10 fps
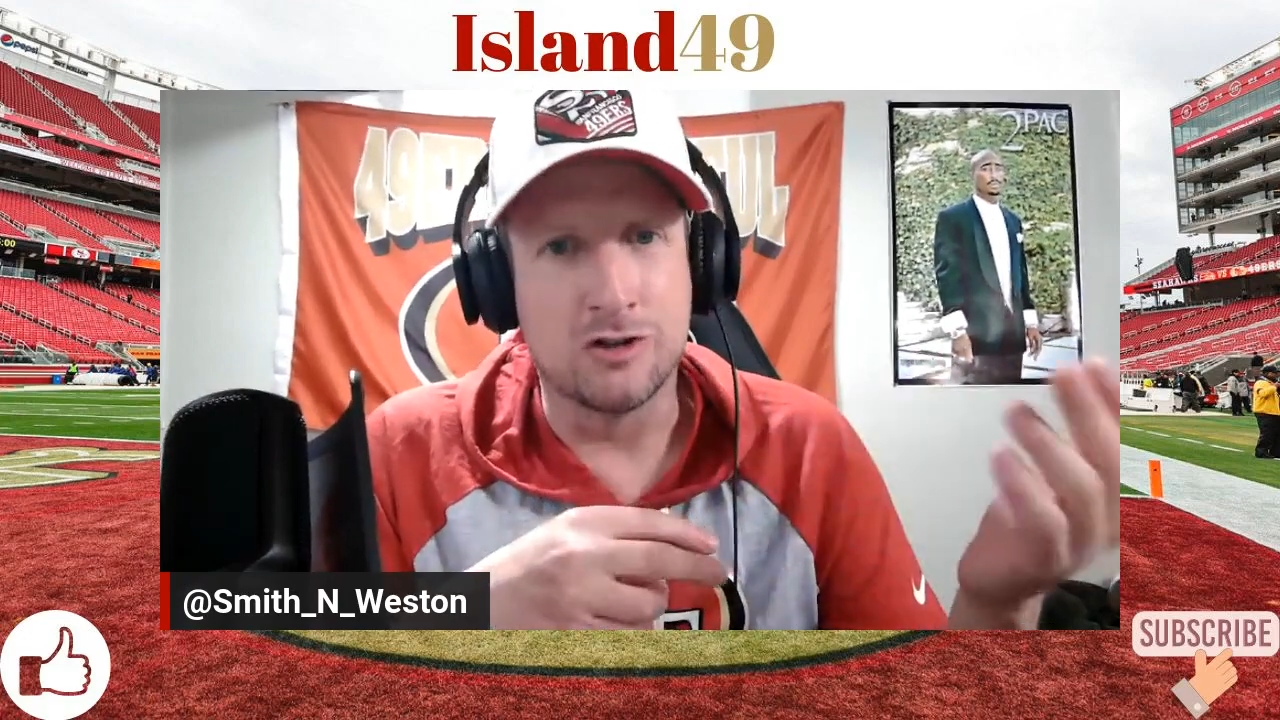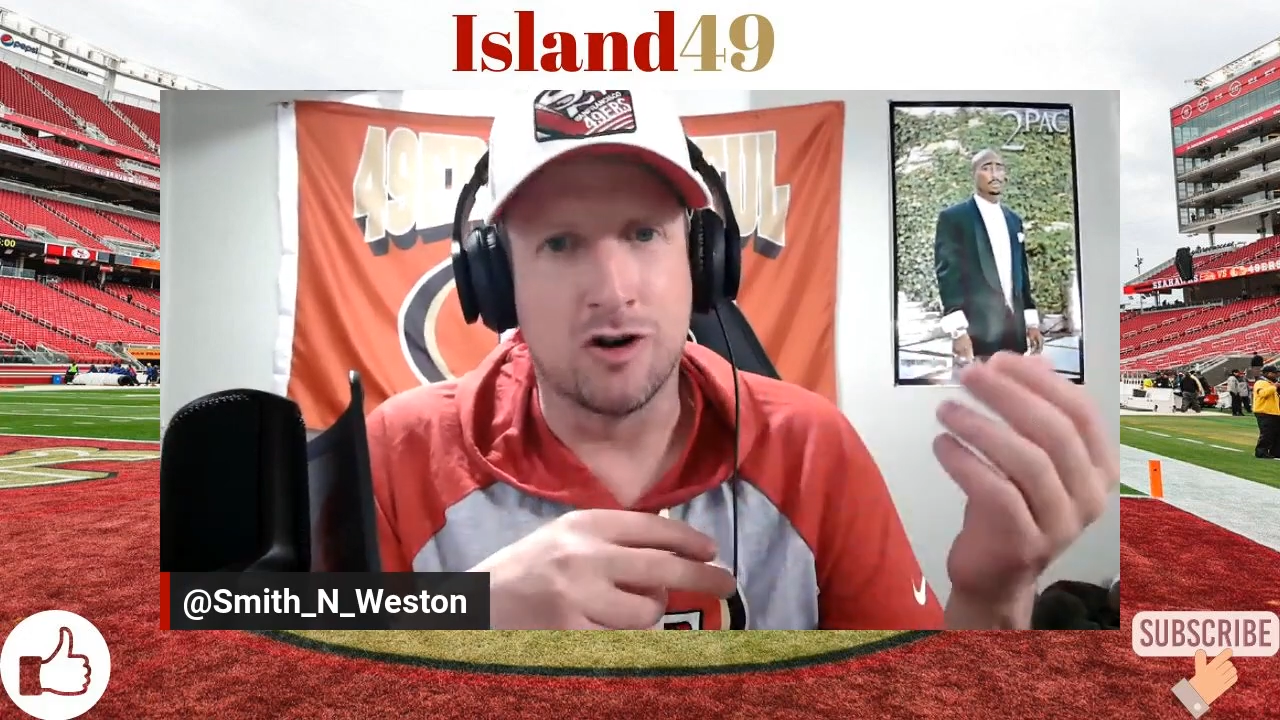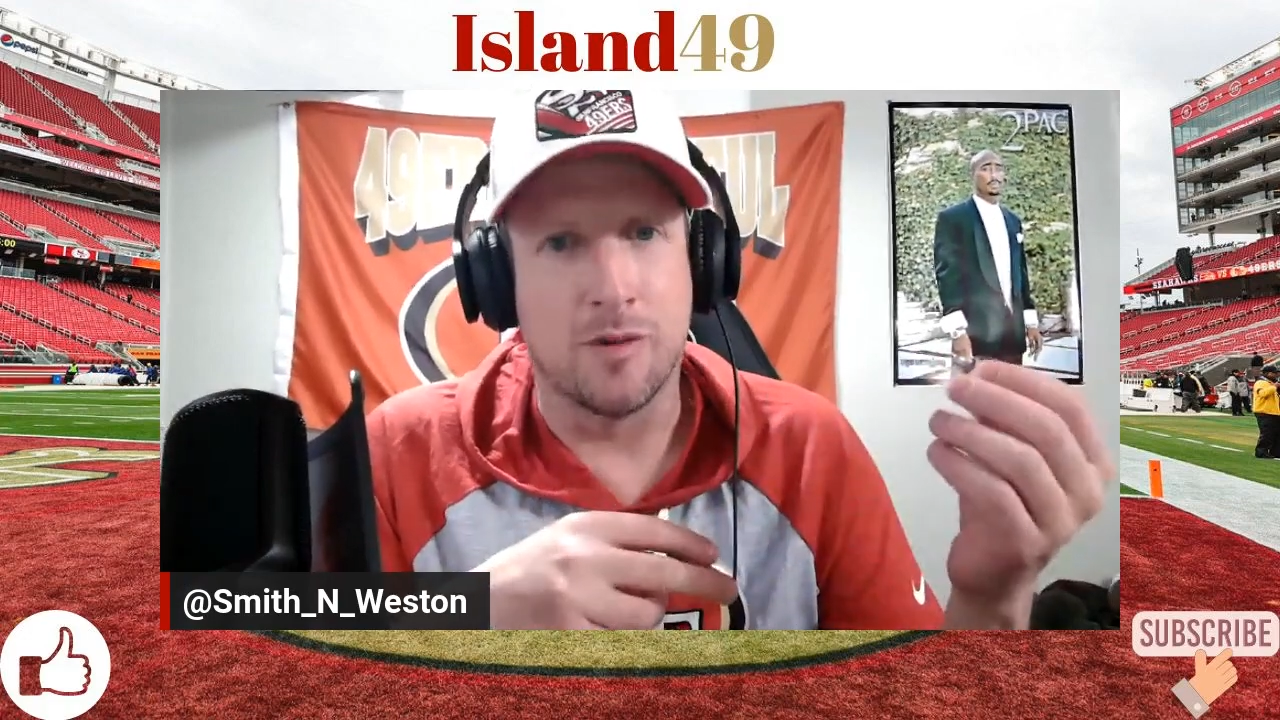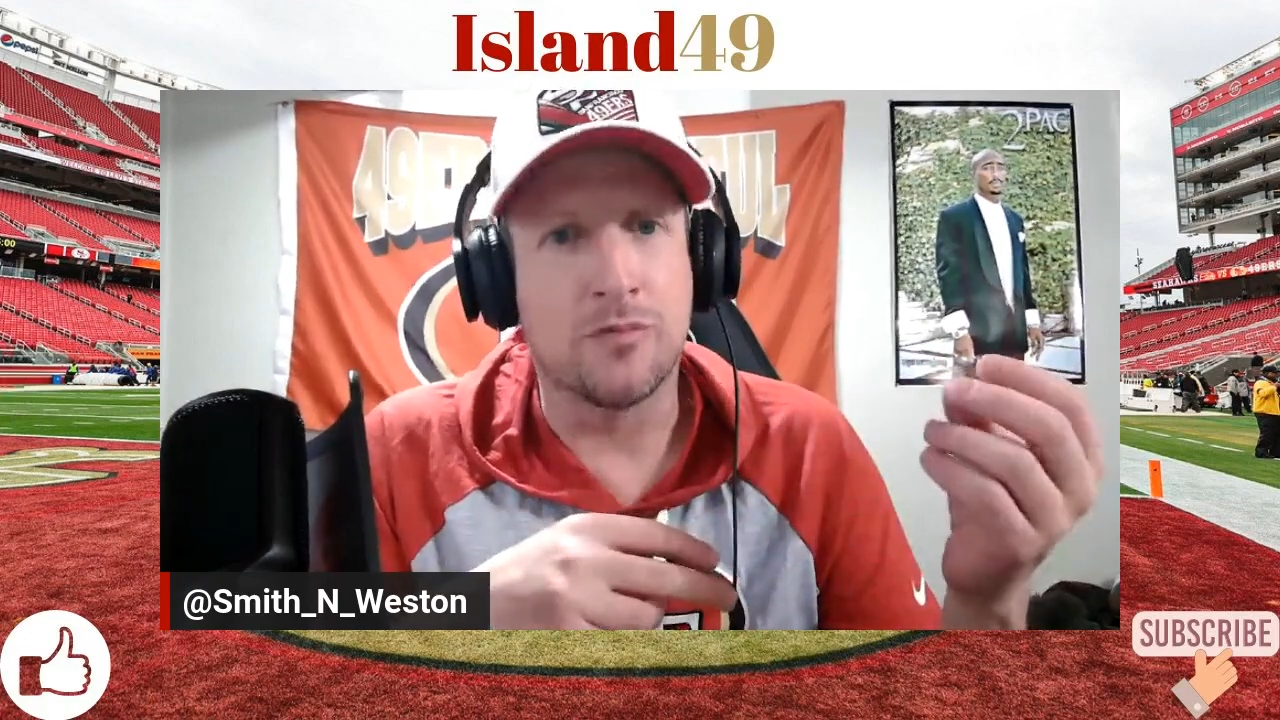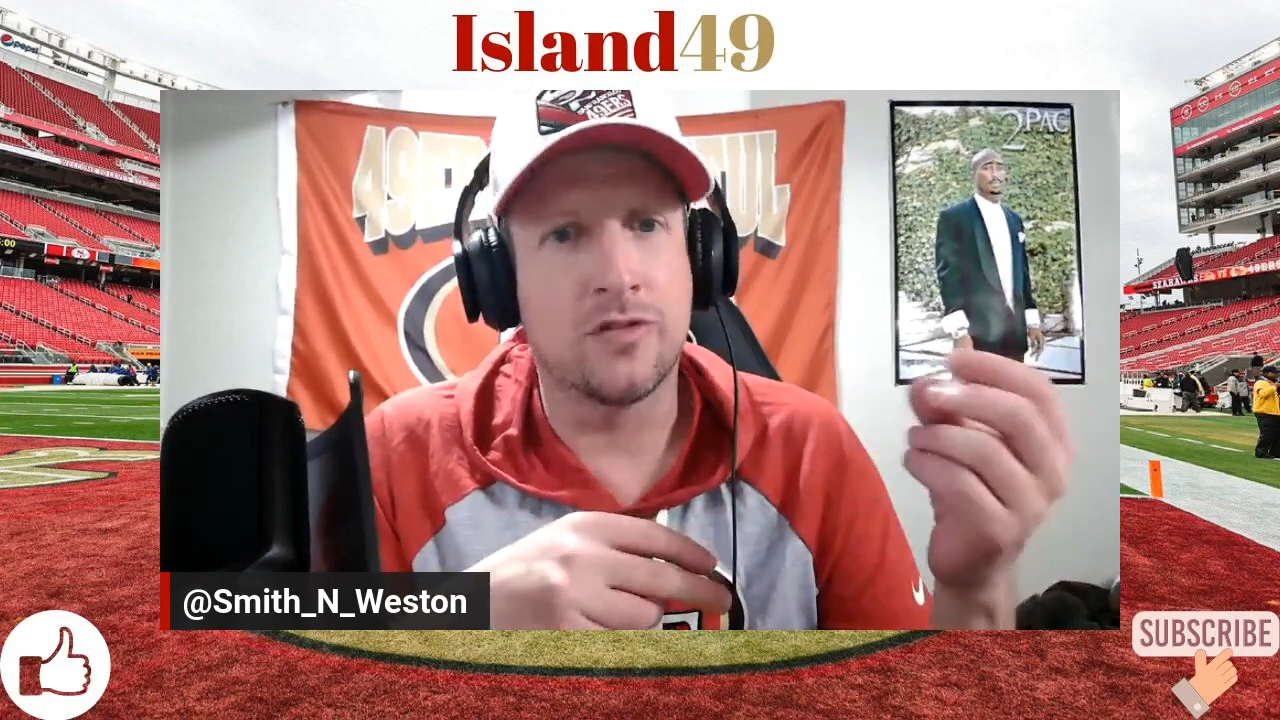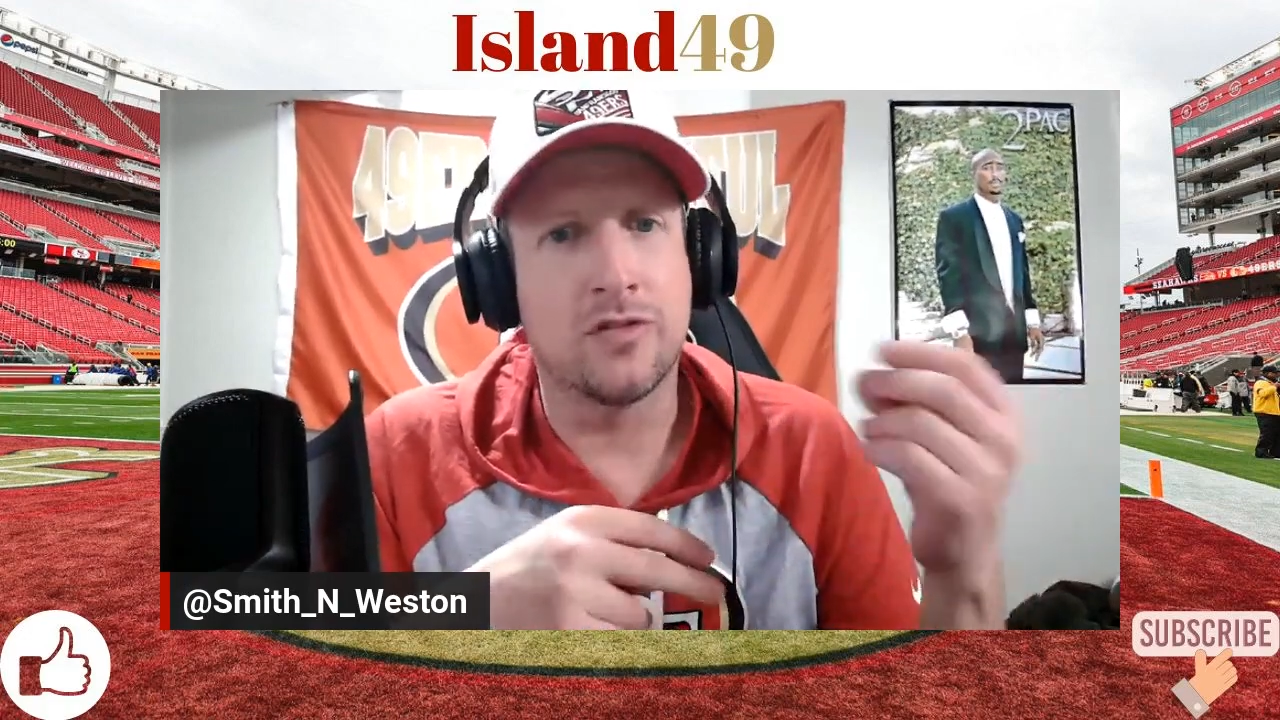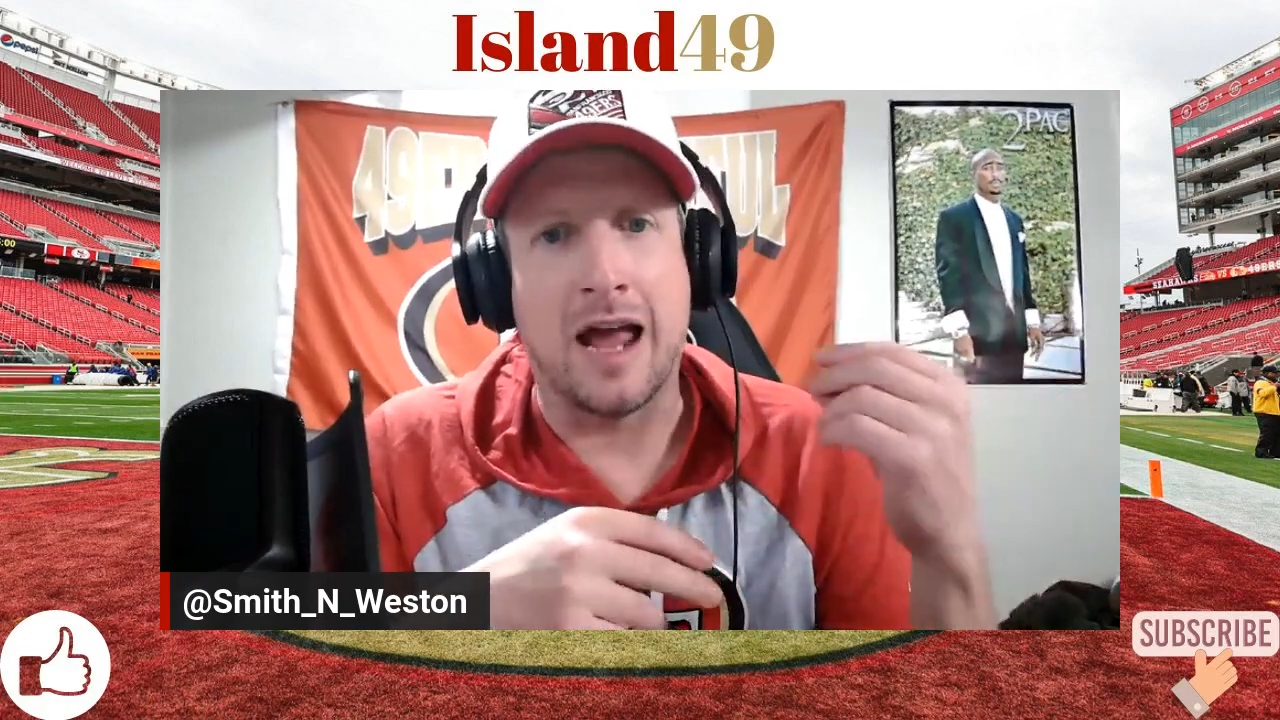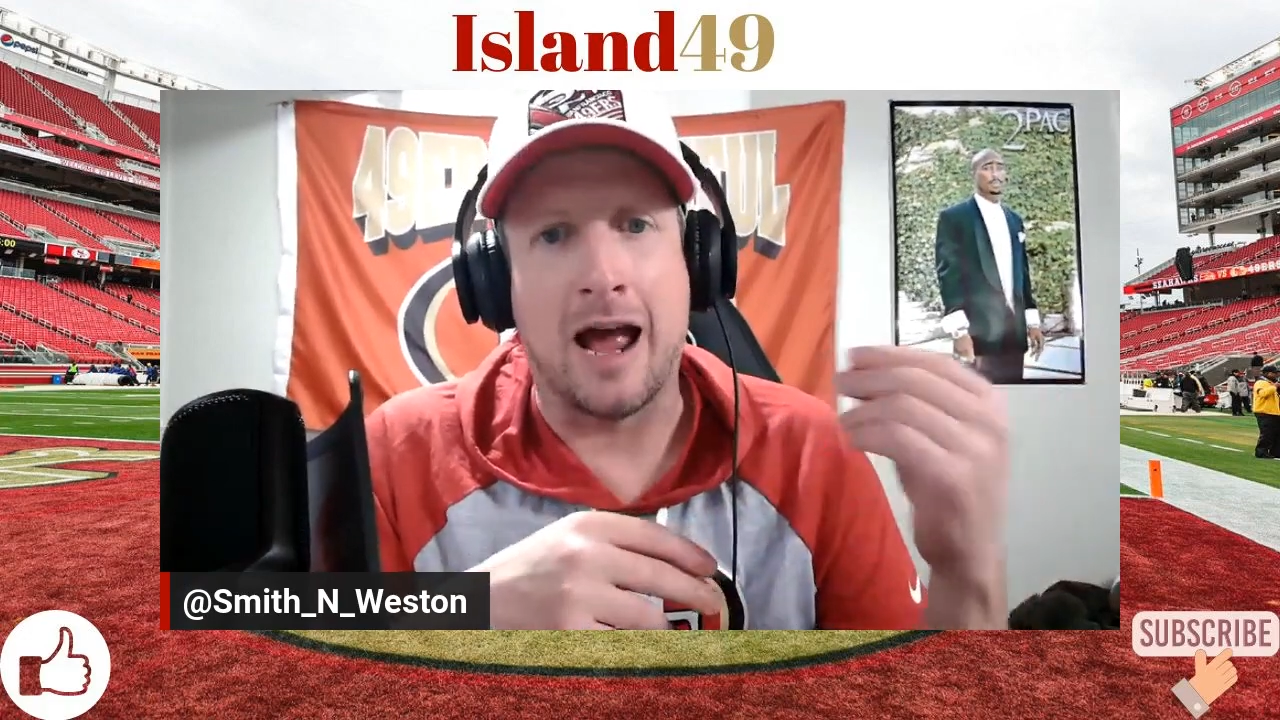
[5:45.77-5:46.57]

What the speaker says: jumps